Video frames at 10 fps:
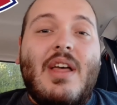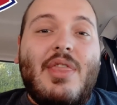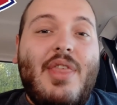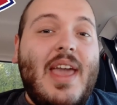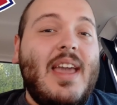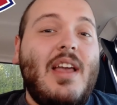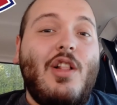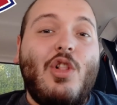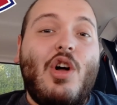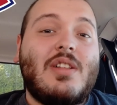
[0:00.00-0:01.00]
they
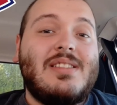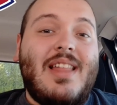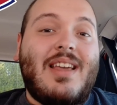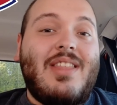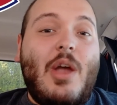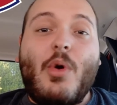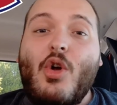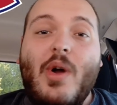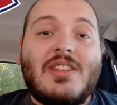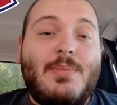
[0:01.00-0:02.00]
looked like they were
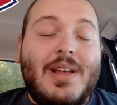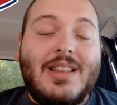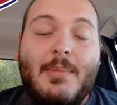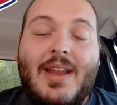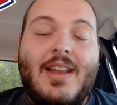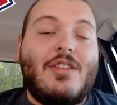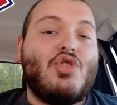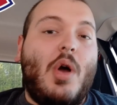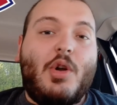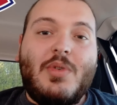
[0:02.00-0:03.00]
going to be eliminated.
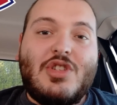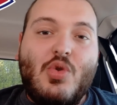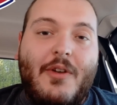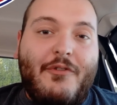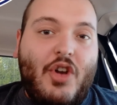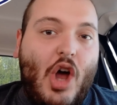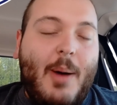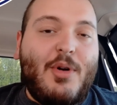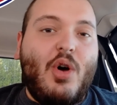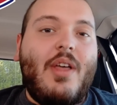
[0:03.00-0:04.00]
Toronto was doing
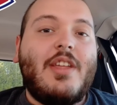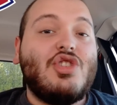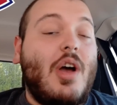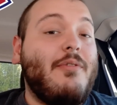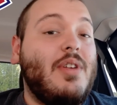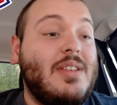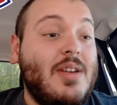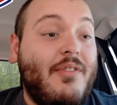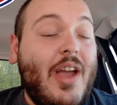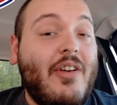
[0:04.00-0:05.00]
phenomenal, and then John
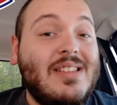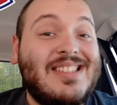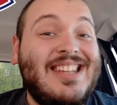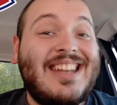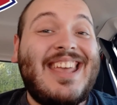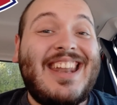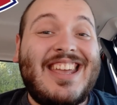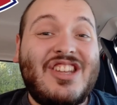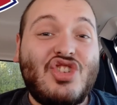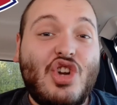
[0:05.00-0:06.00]
Tavares did get
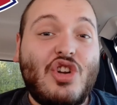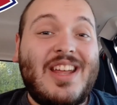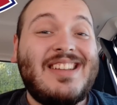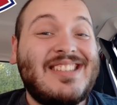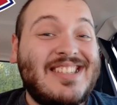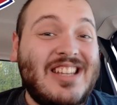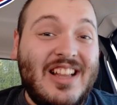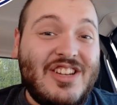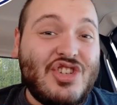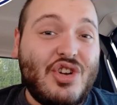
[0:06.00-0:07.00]
injured and is
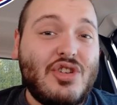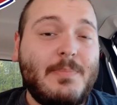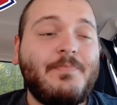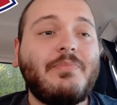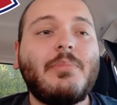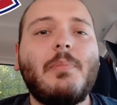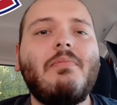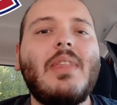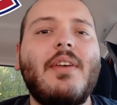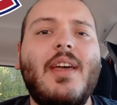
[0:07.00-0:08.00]
still injured.
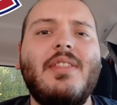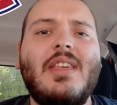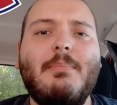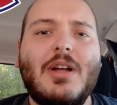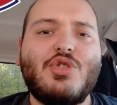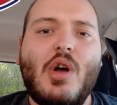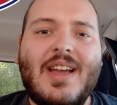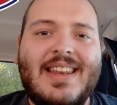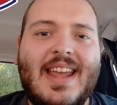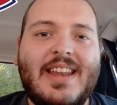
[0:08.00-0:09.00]
And then the Montreal
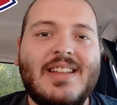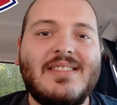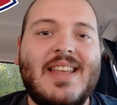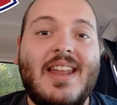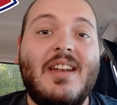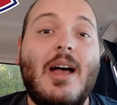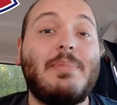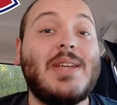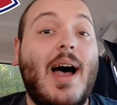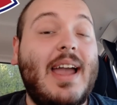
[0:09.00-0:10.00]
Canadiens ended
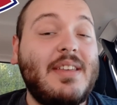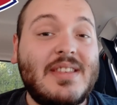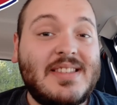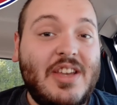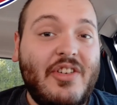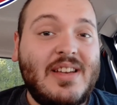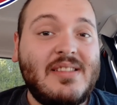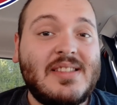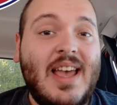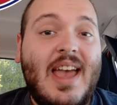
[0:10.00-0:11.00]
up tying the
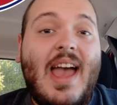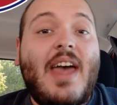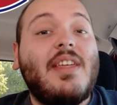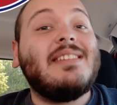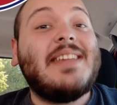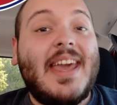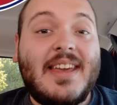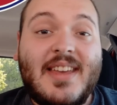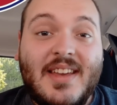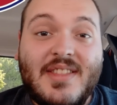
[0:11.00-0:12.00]
series and then
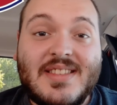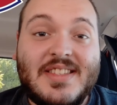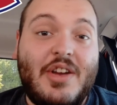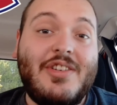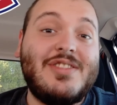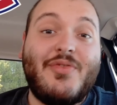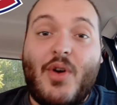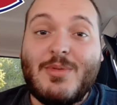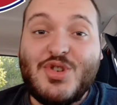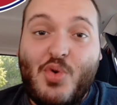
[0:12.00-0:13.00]
taking the series
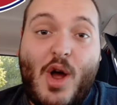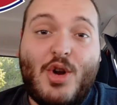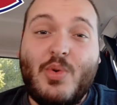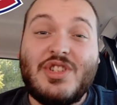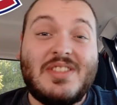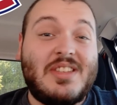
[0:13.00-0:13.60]
from Toronto, which is